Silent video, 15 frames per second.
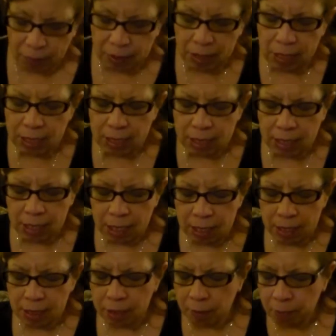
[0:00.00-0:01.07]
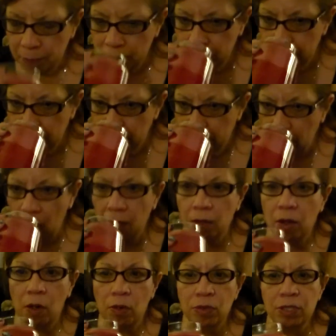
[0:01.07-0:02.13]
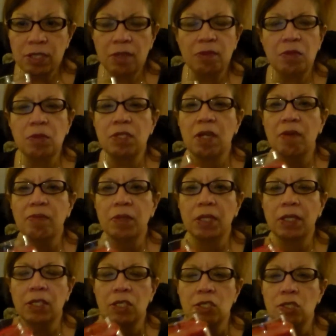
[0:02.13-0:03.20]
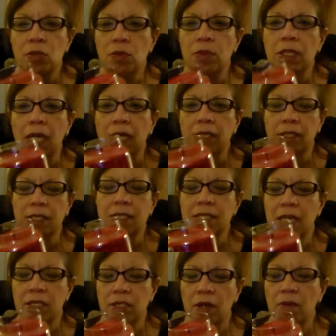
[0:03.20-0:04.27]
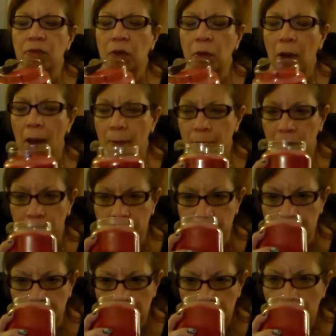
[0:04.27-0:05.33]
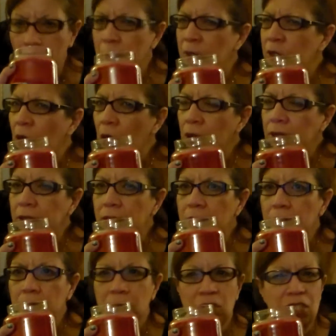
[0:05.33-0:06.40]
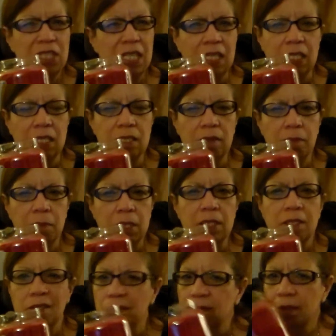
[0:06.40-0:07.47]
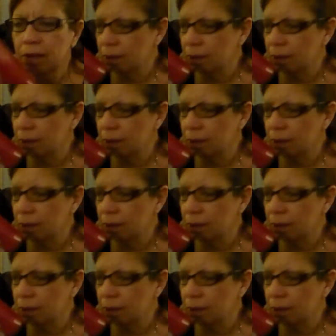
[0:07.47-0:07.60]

this is on cold sniff, you definitely do get the scent of cranberries, but hardly just a hint of mint.